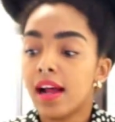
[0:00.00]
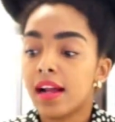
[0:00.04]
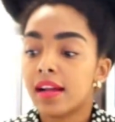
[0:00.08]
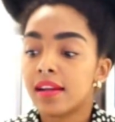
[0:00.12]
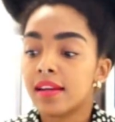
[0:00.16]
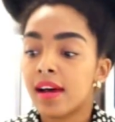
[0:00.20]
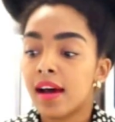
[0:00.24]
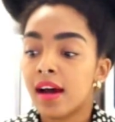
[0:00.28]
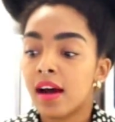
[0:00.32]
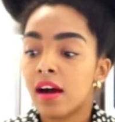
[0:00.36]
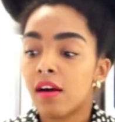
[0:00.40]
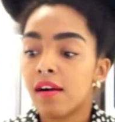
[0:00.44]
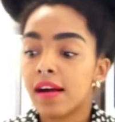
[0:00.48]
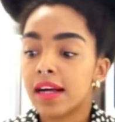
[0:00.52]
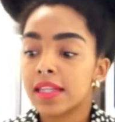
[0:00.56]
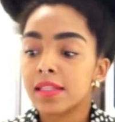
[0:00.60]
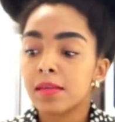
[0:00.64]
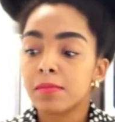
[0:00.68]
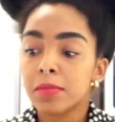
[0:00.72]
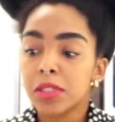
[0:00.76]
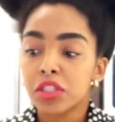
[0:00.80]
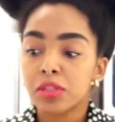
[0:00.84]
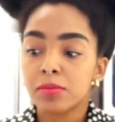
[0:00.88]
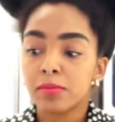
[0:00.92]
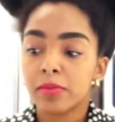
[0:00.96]
Now, as I
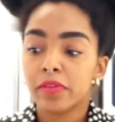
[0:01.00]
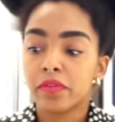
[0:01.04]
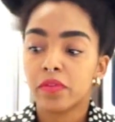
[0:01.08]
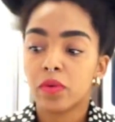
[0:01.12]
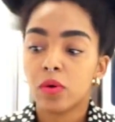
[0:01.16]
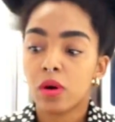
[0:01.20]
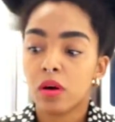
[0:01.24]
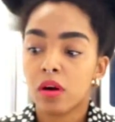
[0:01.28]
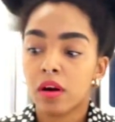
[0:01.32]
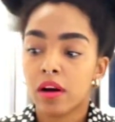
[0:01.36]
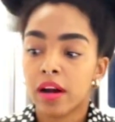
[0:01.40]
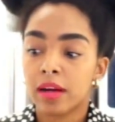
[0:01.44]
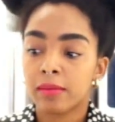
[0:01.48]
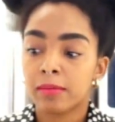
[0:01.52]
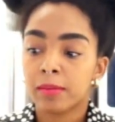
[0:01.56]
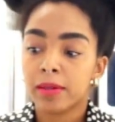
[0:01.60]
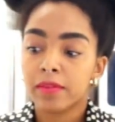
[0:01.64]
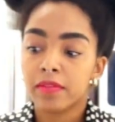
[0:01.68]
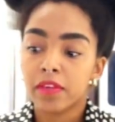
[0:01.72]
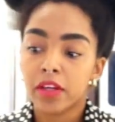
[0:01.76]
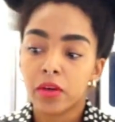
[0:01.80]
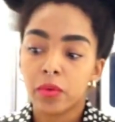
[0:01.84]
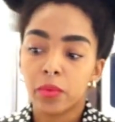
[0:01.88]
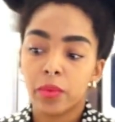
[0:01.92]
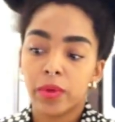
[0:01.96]
mentioned before, I'm
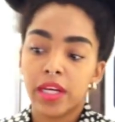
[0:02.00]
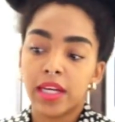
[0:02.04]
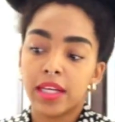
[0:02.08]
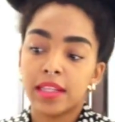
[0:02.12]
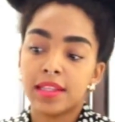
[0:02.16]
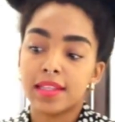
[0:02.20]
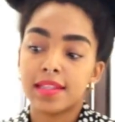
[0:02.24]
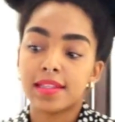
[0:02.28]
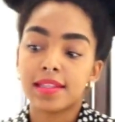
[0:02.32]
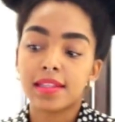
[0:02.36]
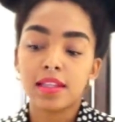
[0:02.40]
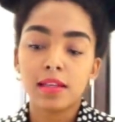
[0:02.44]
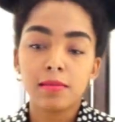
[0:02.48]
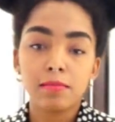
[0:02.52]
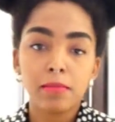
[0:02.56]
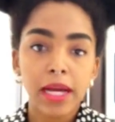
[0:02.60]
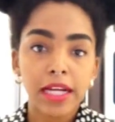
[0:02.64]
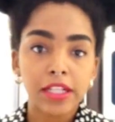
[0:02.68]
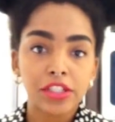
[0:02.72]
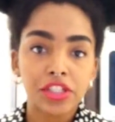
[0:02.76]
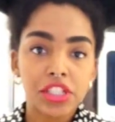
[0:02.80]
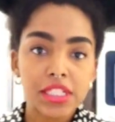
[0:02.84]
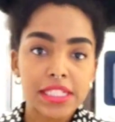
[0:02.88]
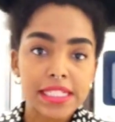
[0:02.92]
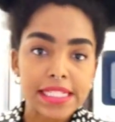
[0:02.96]
giving away the Skin
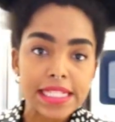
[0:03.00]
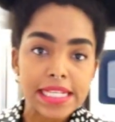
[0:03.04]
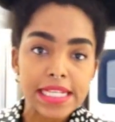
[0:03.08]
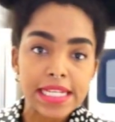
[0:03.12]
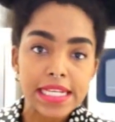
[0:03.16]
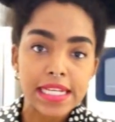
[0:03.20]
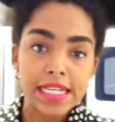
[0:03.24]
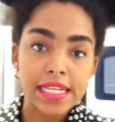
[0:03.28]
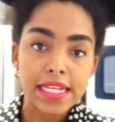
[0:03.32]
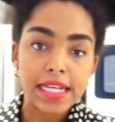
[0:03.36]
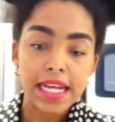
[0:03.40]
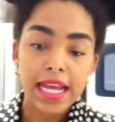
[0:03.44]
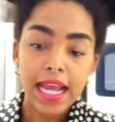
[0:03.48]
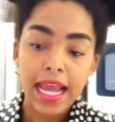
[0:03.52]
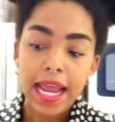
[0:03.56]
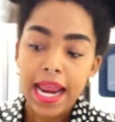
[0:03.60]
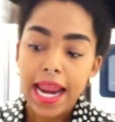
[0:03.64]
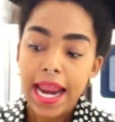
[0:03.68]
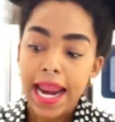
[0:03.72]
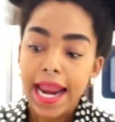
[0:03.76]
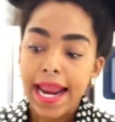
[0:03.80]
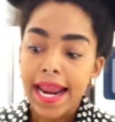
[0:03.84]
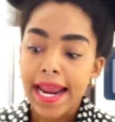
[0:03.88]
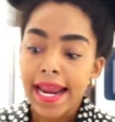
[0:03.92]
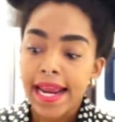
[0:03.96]
Magic tea
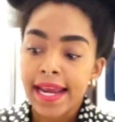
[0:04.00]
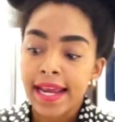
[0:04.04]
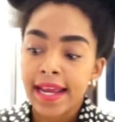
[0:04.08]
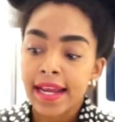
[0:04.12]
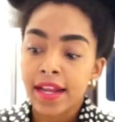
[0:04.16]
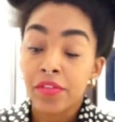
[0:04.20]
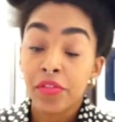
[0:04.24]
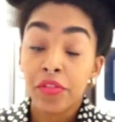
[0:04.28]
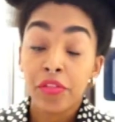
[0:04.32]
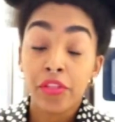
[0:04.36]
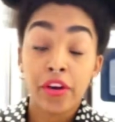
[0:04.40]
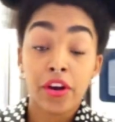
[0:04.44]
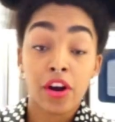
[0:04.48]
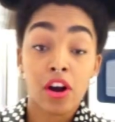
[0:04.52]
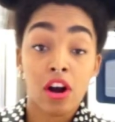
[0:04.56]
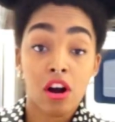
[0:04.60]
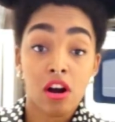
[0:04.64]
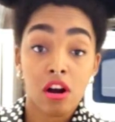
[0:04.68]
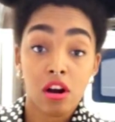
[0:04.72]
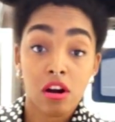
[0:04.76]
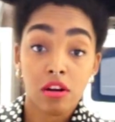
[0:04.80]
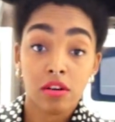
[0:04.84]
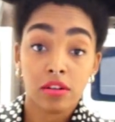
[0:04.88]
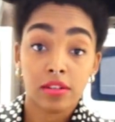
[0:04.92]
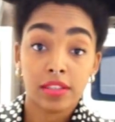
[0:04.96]
and the
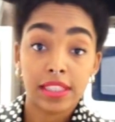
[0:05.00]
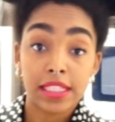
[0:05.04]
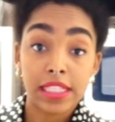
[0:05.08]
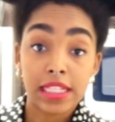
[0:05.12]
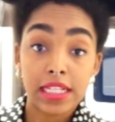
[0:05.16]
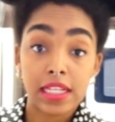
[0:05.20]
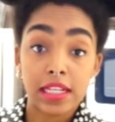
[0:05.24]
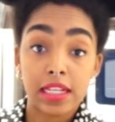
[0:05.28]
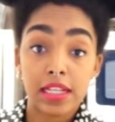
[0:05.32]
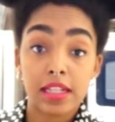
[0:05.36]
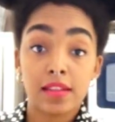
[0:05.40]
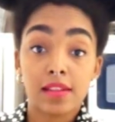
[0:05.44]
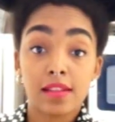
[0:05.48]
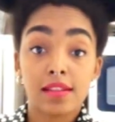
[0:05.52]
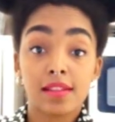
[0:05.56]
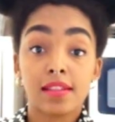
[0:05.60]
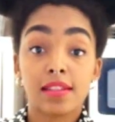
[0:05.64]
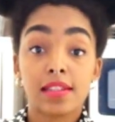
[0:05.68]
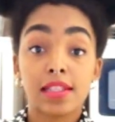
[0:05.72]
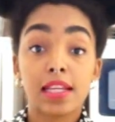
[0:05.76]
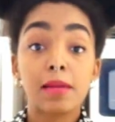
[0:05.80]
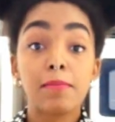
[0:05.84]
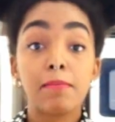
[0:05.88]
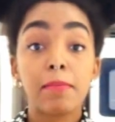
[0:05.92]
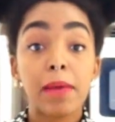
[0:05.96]
Her tea. And the
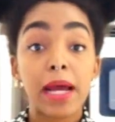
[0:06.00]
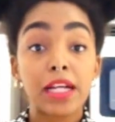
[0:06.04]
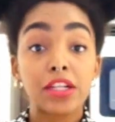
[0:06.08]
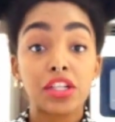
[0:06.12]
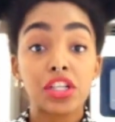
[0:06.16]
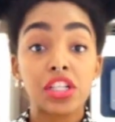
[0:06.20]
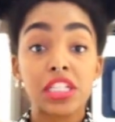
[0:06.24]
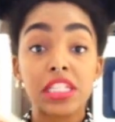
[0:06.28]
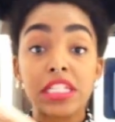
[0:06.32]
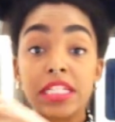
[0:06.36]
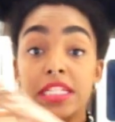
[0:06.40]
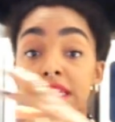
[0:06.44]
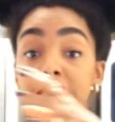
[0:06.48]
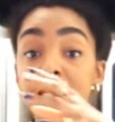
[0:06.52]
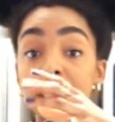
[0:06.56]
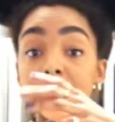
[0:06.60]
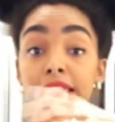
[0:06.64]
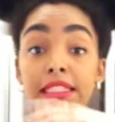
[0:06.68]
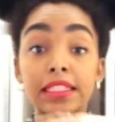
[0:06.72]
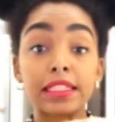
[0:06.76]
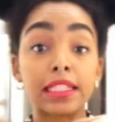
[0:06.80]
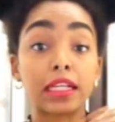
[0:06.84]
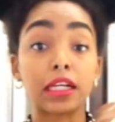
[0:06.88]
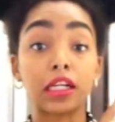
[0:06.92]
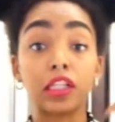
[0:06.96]
Skin Magic tea
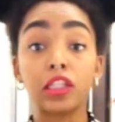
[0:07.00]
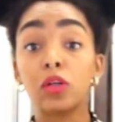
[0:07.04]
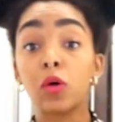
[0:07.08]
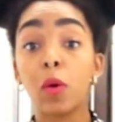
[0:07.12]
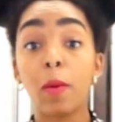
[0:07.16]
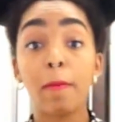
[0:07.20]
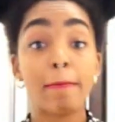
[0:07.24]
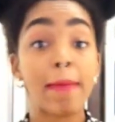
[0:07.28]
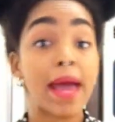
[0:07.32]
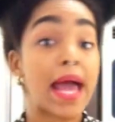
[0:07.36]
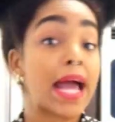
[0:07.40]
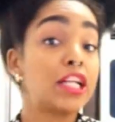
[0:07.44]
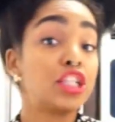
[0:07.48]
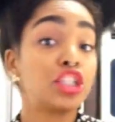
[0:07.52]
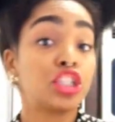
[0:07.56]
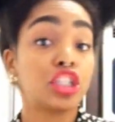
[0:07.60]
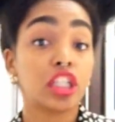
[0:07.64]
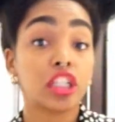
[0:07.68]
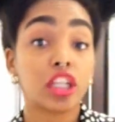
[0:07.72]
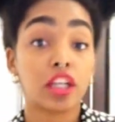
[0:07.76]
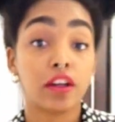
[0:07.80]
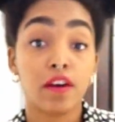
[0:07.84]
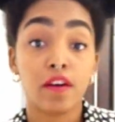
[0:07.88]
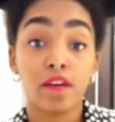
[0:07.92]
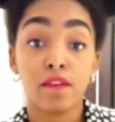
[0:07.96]
is like a little
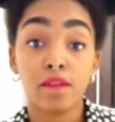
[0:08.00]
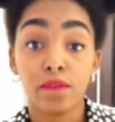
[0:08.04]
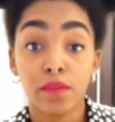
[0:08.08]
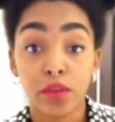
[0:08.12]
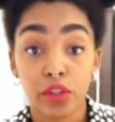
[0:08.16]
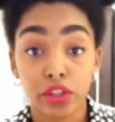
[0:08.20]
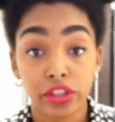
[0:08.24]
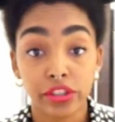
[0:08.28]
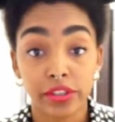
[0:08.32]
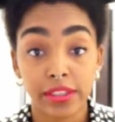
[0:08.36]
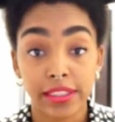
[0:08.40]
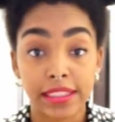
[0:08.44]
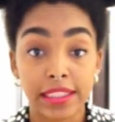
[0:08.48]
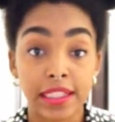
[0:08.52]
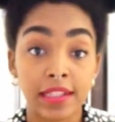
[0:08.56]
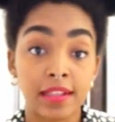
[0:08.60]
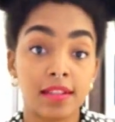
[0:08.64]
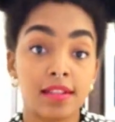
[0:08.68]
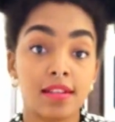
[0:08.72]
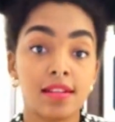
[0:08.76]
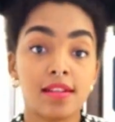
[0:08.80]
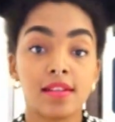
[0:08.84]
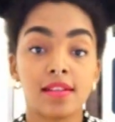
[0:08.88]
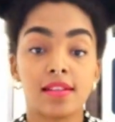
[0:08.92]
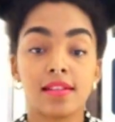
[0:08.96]
magic for your
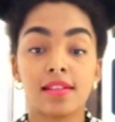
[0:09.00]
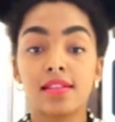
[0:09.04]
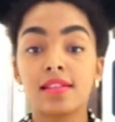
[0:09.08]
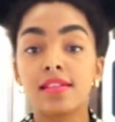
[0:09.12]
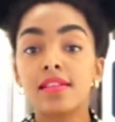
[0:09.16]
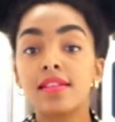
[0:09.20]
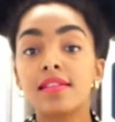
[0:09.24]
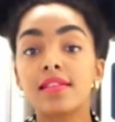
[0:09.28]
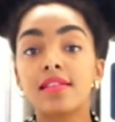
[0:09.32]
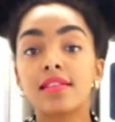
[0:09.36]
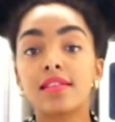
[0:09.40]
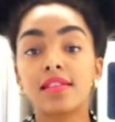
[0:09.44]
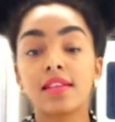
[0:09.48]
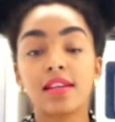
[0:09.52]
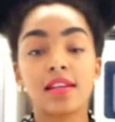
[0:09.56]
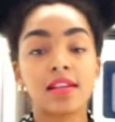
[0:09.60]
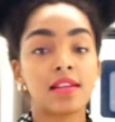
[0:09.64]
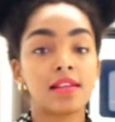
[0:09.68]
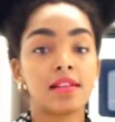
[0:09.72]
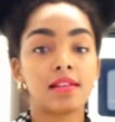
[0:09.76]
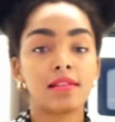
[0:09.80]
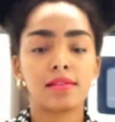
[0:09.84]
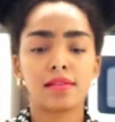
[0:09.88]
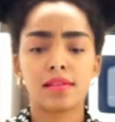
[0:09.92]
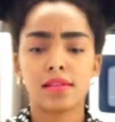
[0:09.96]
skin. It assists
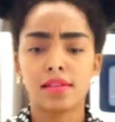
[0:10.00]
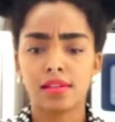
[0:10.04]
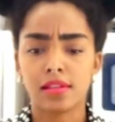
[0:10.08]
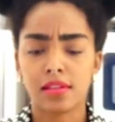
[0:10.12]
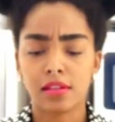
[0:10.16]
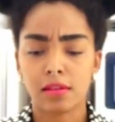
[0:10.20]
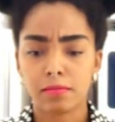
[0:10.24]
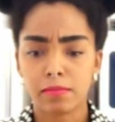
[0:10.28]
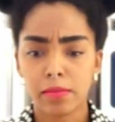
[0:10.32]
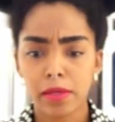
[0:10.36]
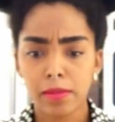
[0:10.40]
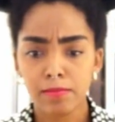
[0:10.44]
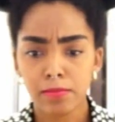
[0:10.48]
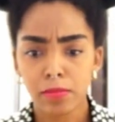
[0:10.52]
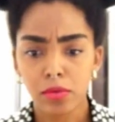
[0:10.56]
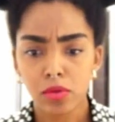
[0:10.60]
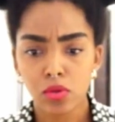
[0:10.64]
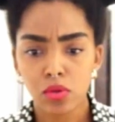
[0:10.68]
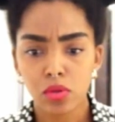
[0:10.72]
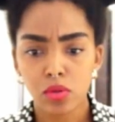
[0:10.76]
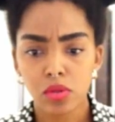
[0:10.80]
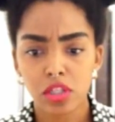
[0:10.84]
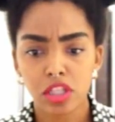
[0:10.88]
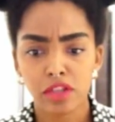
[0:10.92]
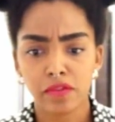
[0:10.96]
in cystic
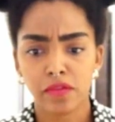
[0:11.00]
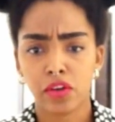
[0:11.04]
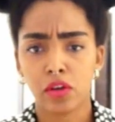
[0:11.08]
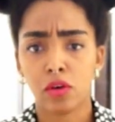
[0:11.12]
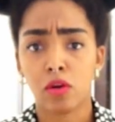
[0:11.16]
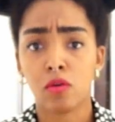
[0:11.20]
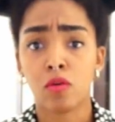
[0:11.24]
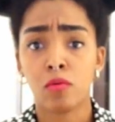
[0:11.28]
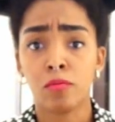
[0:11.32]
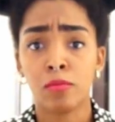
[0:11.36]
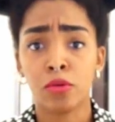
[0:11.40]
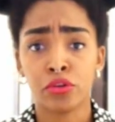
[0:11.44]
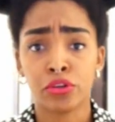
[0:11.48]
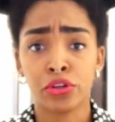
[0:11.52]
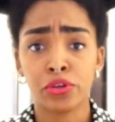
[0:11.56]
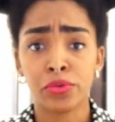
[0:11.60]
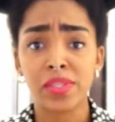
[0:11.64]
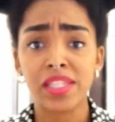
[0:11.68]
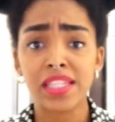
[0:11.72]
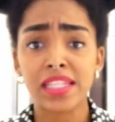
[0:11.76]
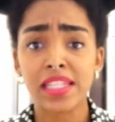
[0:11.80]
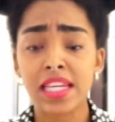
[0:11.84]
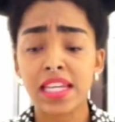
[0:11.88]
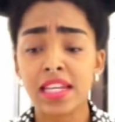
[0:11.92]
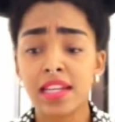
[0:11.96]
pimples, if you have hormonal
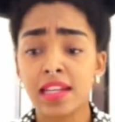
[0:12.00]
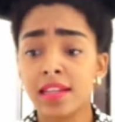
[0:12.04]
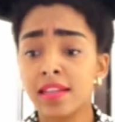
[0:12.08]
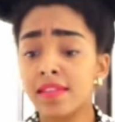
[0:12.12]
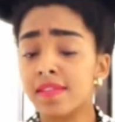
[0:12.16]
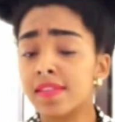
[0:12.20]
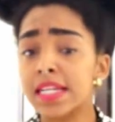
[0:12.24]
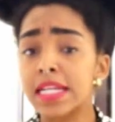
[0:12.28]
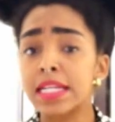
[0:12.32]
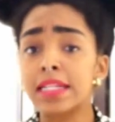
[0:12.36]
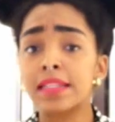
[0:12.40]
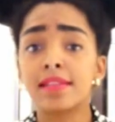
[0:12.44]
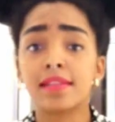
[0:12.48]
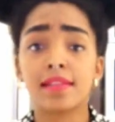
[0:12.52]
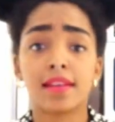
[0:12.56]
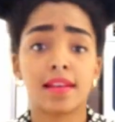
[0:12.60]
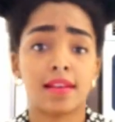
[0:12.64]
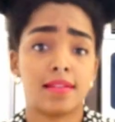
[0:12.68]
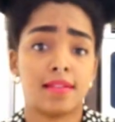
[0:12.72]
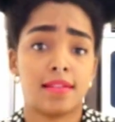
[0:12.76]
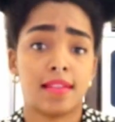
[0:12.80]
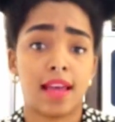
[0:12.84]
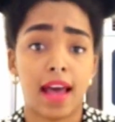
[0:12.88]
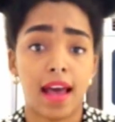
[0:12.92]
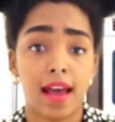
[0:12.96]
skin, things
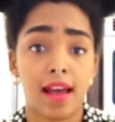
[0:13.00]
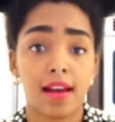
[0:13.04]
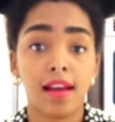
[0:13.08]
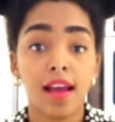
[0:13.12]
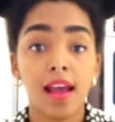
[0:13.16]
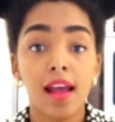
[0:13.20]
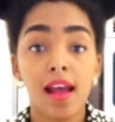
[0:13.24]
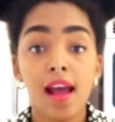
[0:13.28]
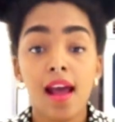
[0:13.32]
like that.